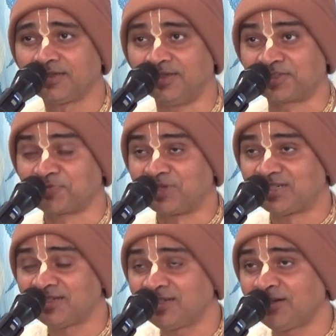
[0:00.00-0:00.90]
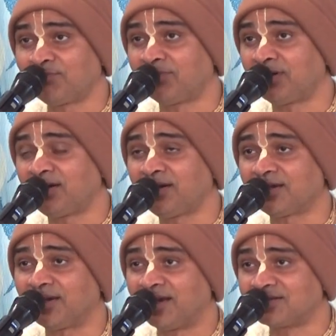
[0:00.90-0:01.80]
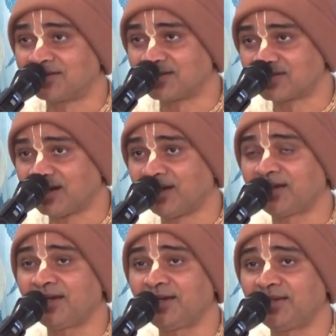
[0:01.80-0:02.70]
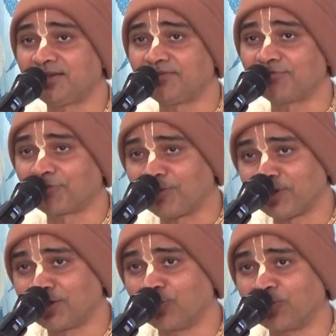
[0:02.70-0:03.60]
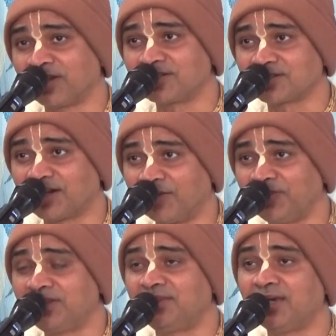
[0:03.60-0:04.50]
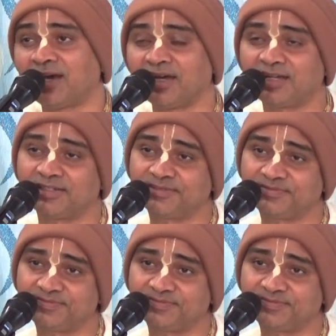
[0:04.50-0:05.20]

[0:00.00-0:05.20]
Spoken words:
This material world has resulted from ignorance, avidya.